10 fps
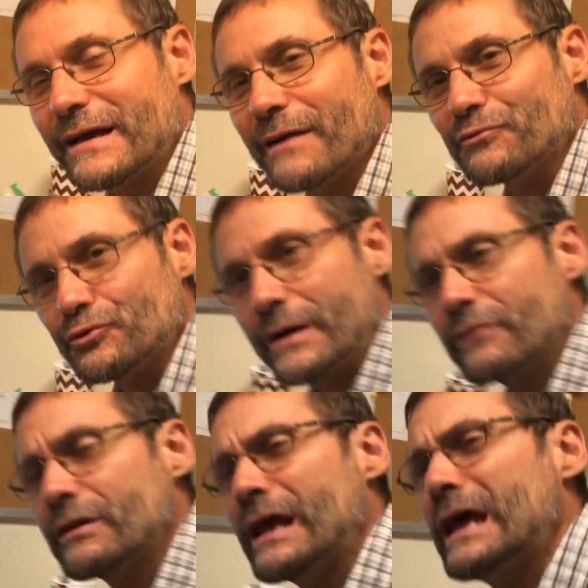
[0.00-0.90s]
Come join
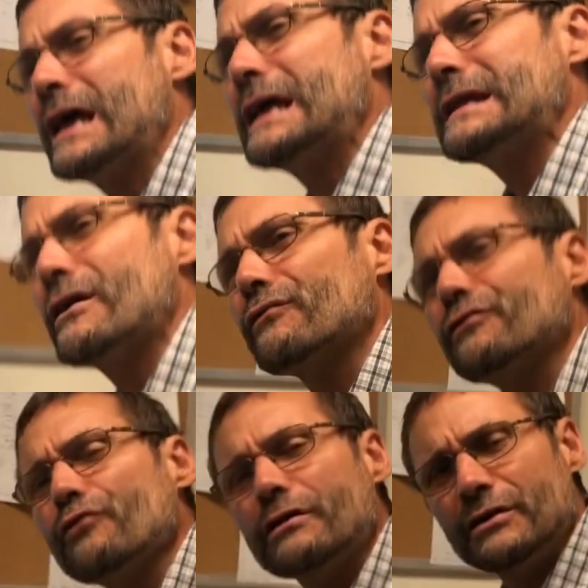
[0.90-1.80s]
us. Now,
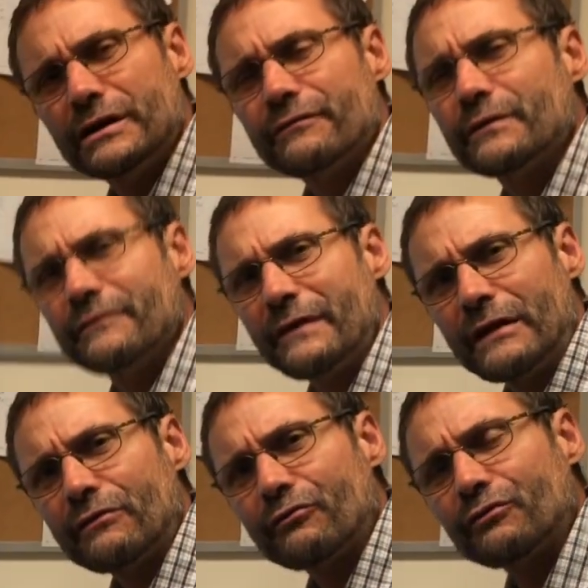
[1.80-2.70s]
there's lots of different
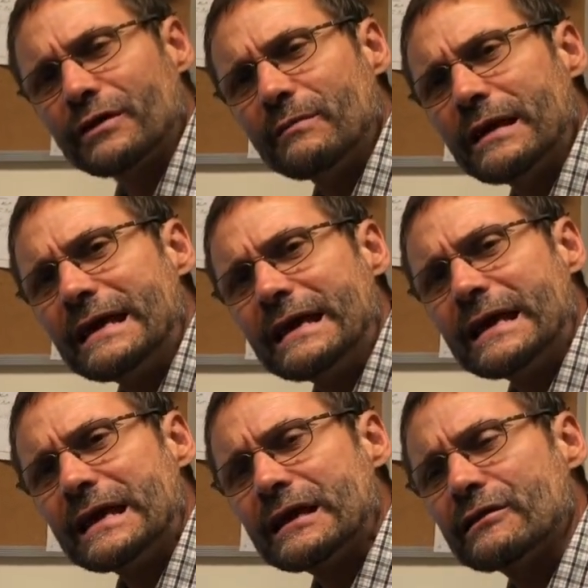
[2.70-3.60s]
events. So to me,
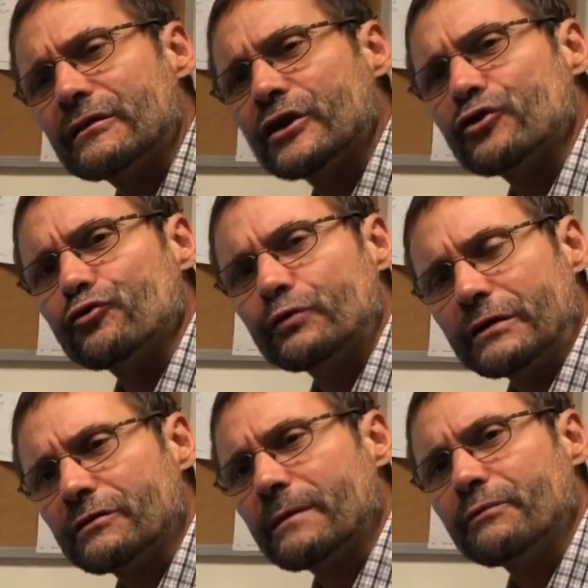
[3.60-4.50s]
is doing
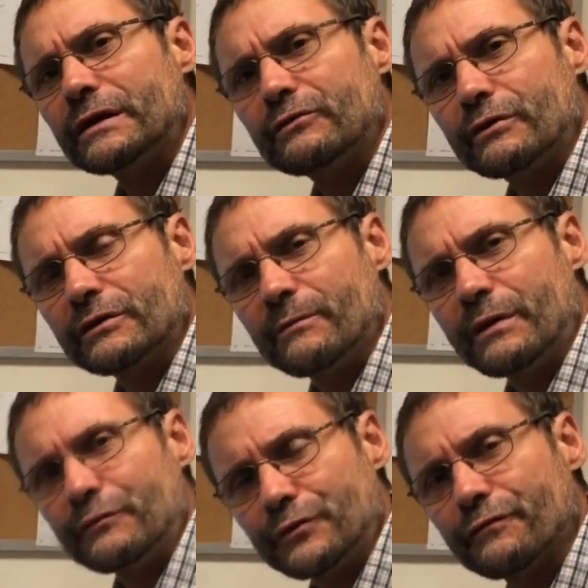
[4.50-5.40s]
something with
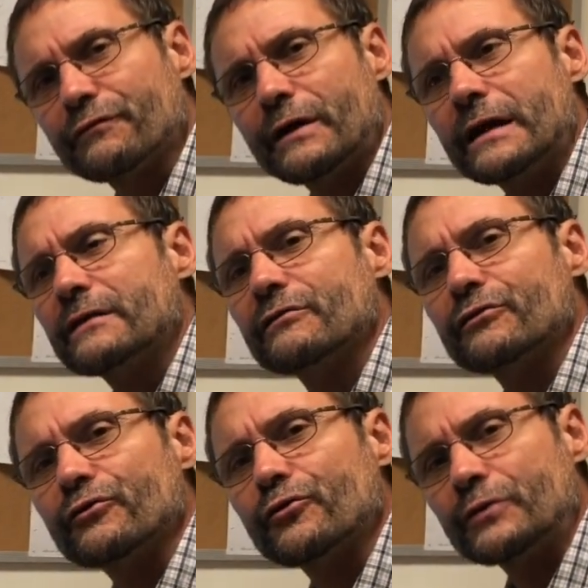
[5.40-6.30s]
your friends
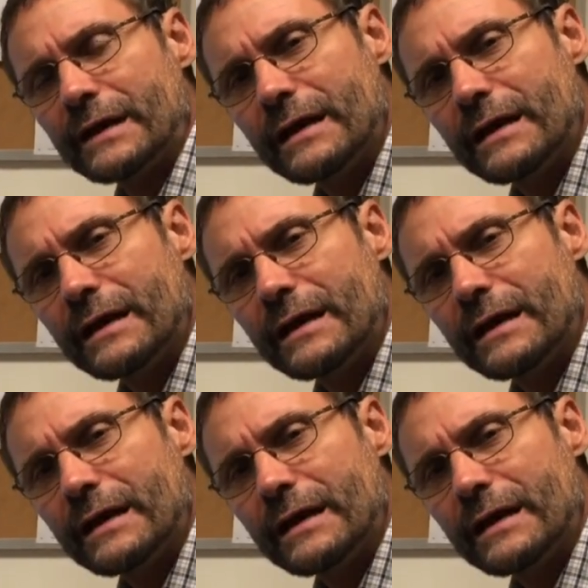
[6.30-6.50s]
or